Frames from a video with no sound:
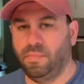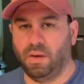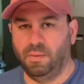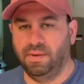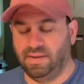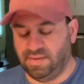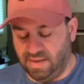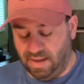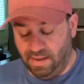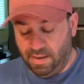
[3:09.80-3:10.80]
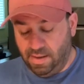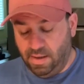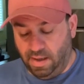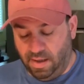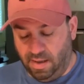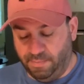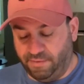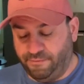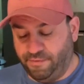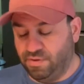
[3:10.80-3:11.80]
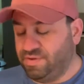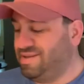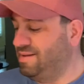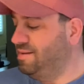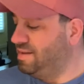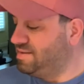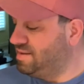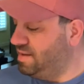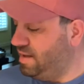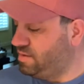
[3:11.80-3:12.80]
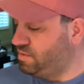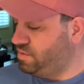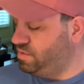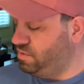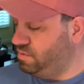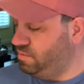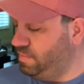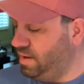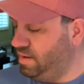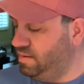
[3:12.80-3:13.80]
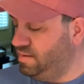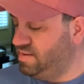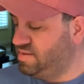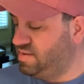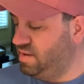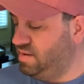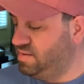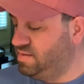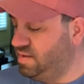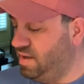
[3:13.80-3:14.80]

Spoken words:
we'll get to that. But first, let's get to making these things.